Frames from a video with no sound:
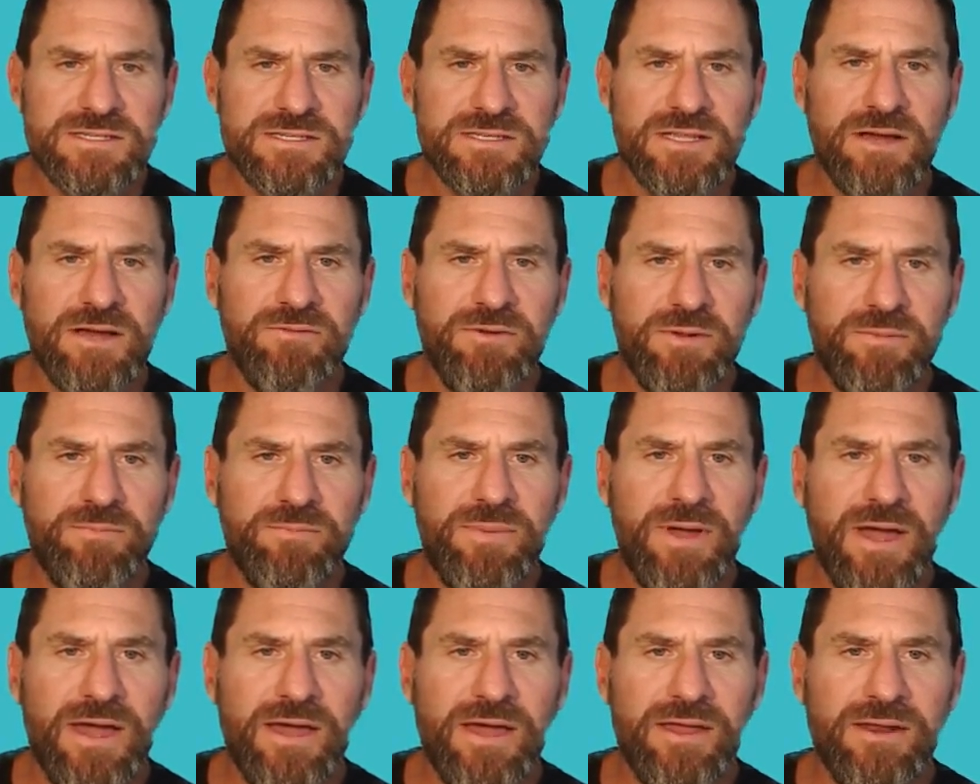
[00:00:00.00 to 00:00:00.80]
as
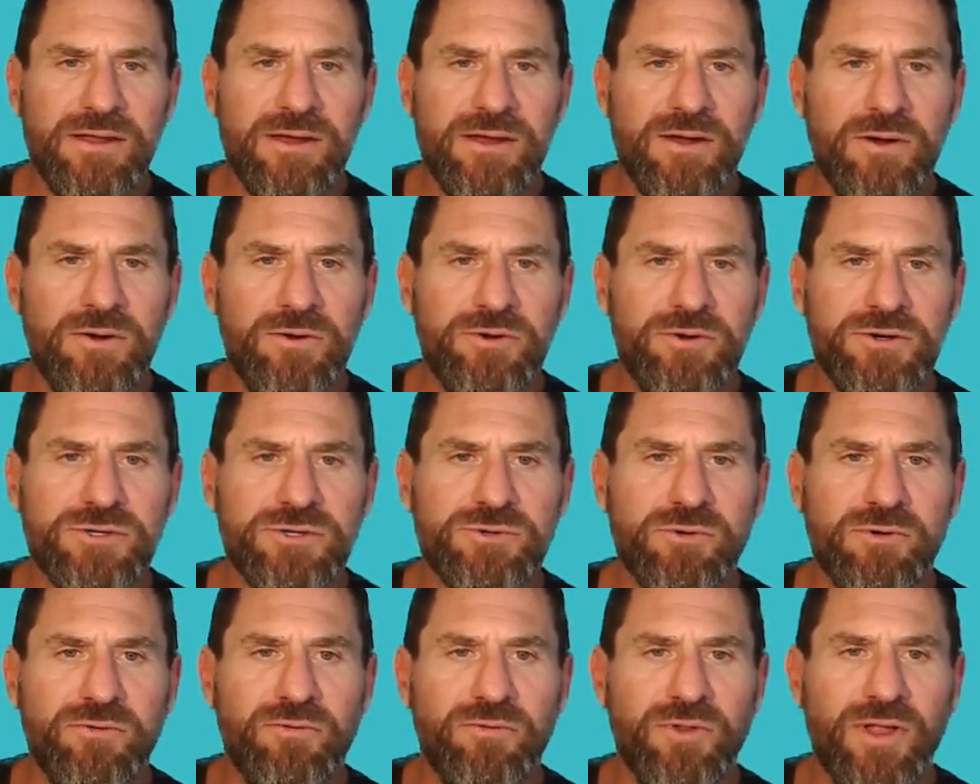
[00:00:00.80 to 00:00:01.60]
loving pet
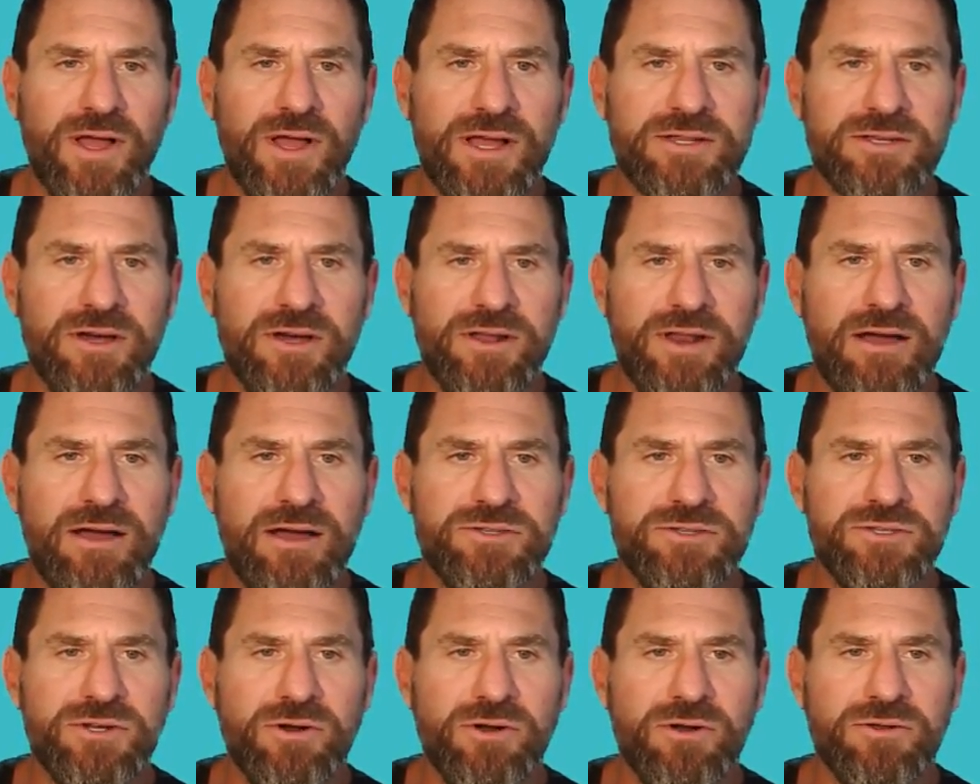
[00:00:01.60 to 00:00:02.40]
owners reflect on
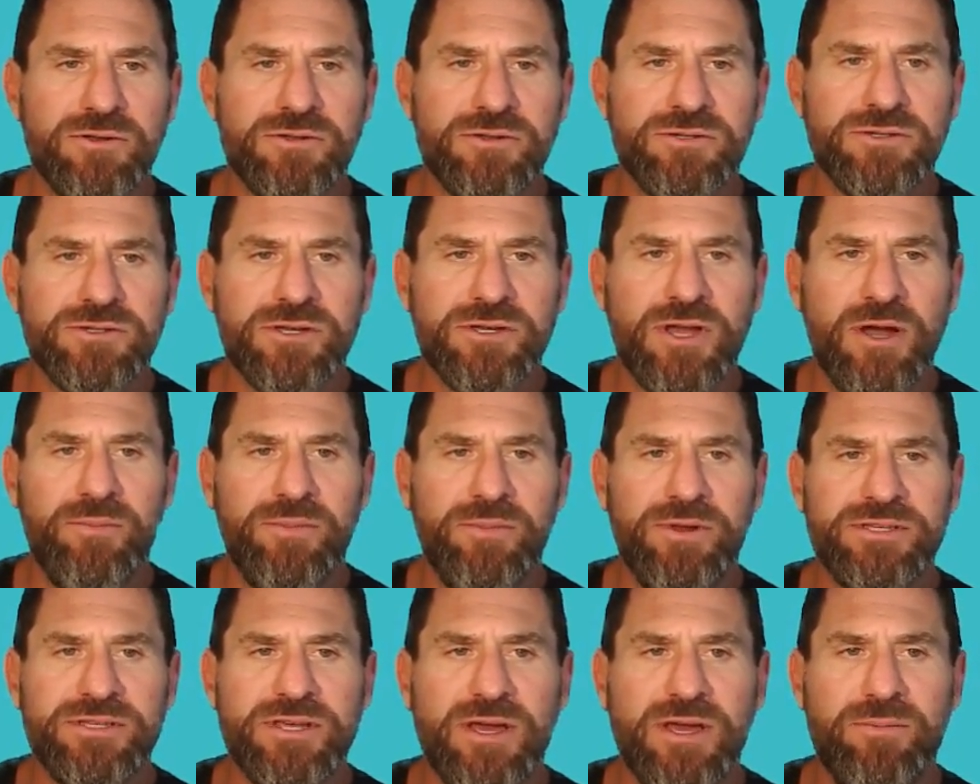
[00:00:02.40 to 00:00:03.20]
how Zero
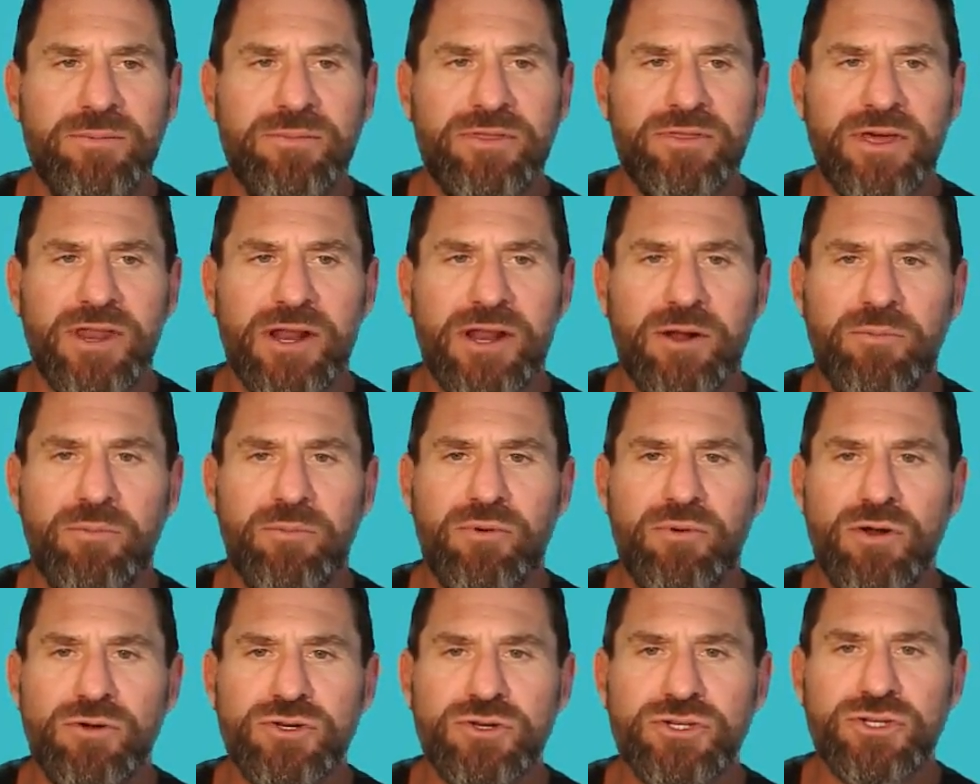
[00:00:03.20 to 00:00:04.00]
Company's empathetic
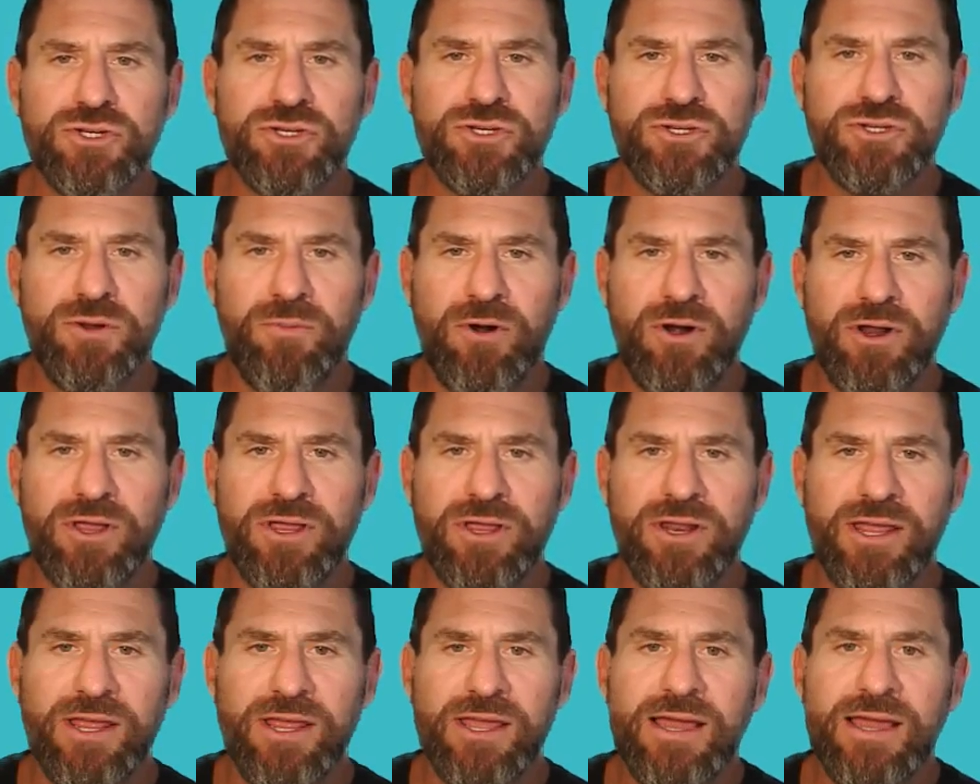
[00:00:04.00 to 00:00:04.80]
approach to
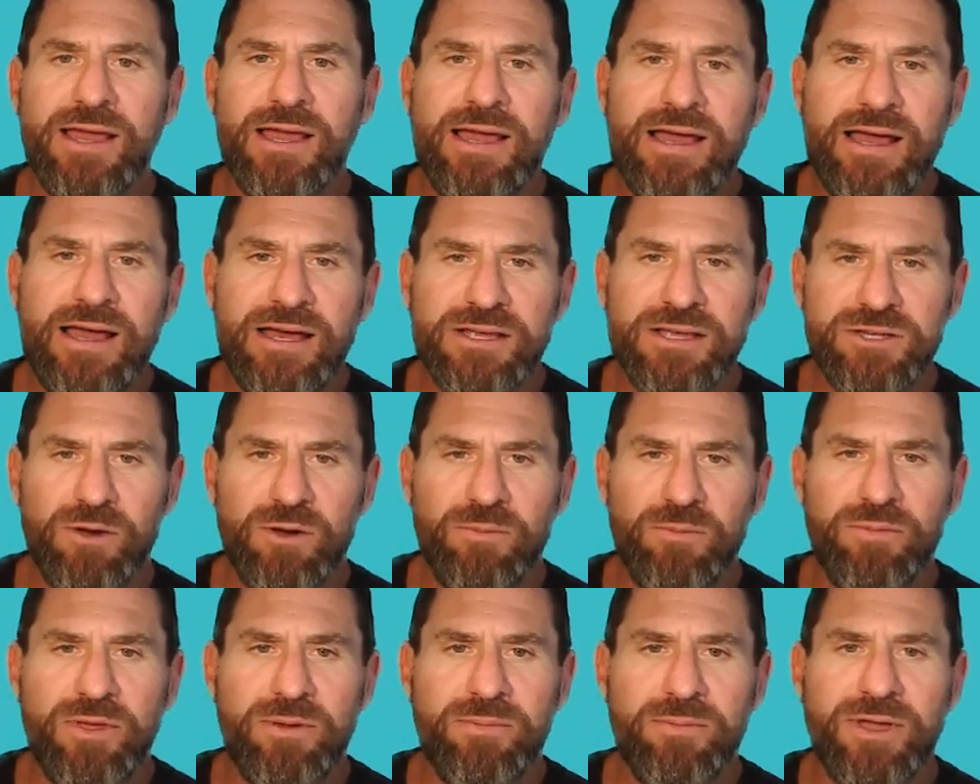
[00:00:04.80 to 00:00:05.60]
marketing has
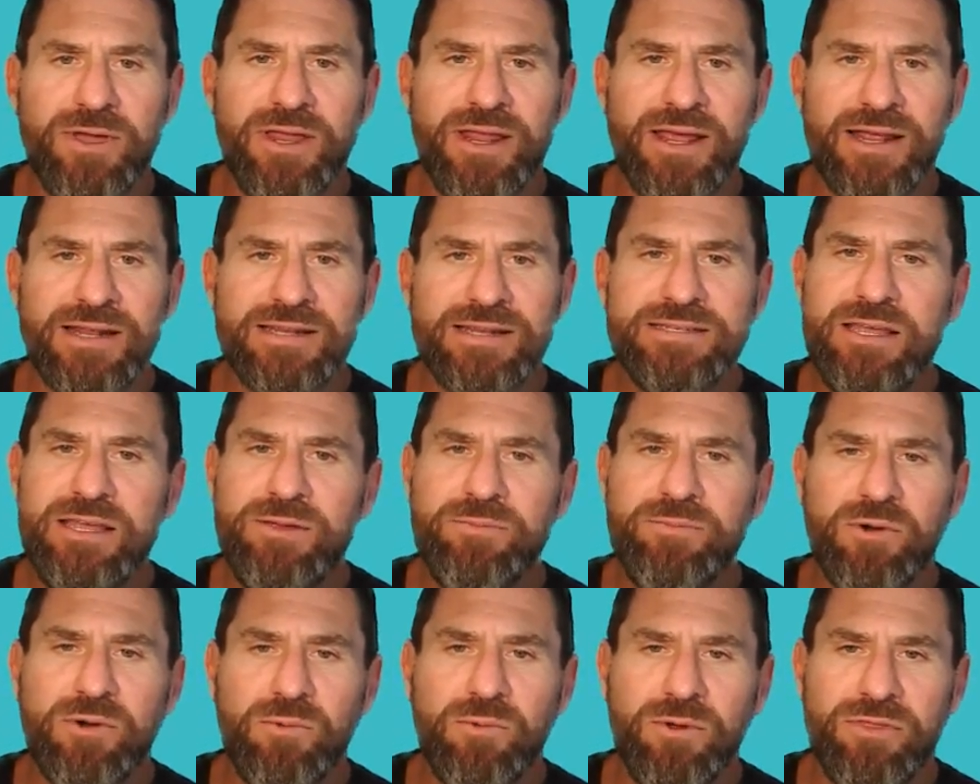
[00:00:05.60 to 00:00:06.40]
helped them connect
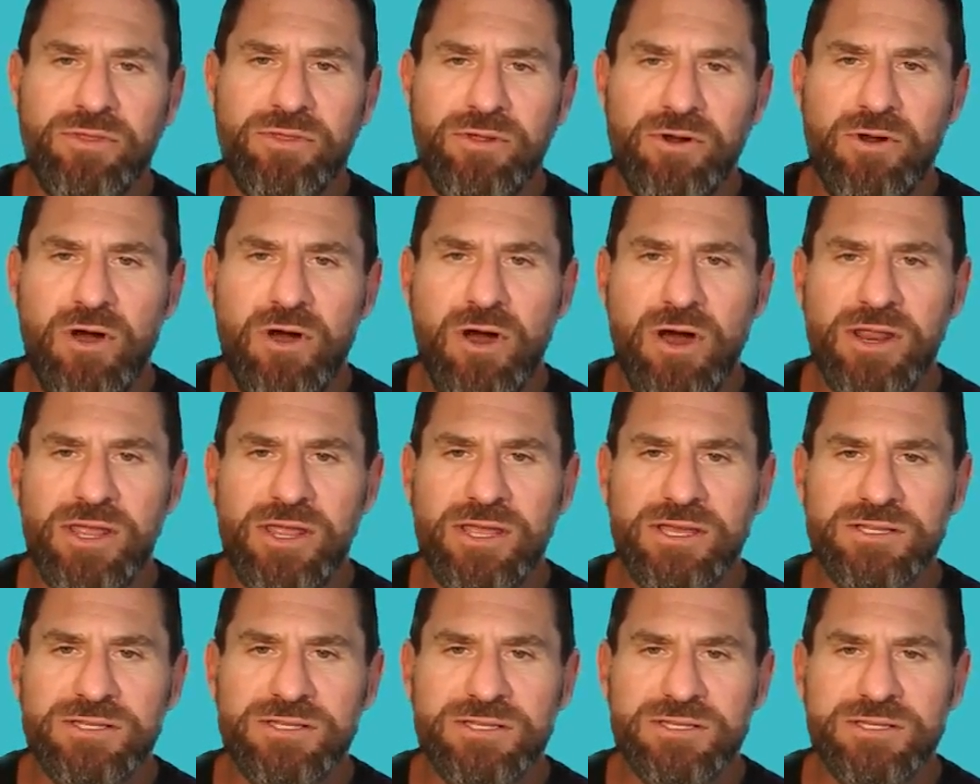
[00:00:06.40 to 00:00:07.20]
deeper with their
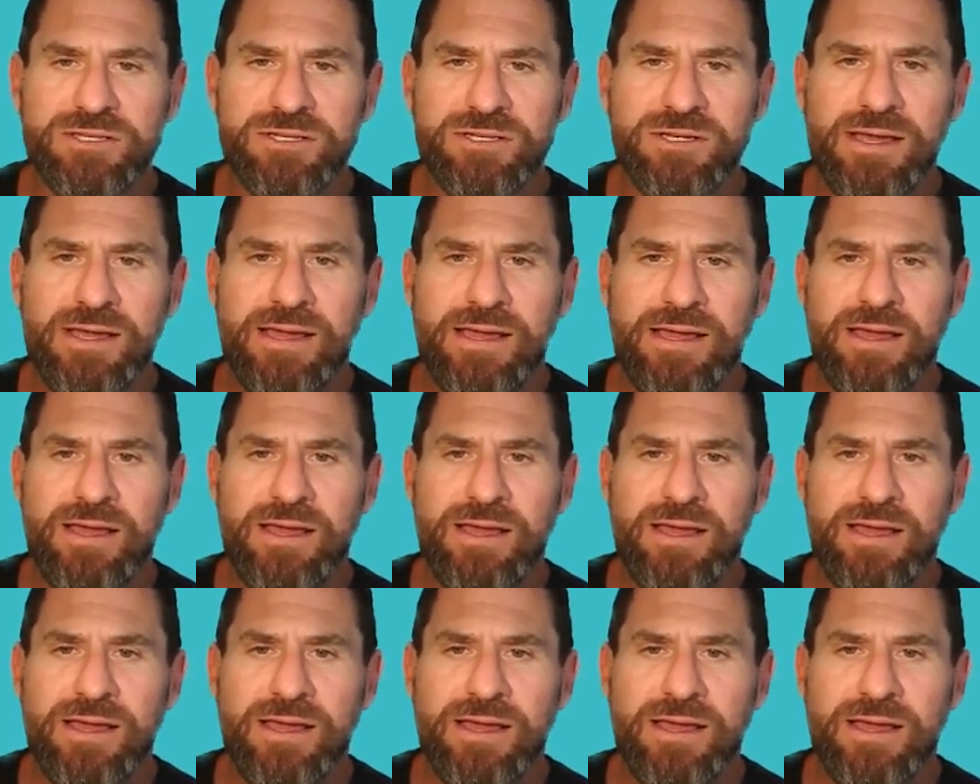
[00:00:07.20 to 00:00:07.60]
audience.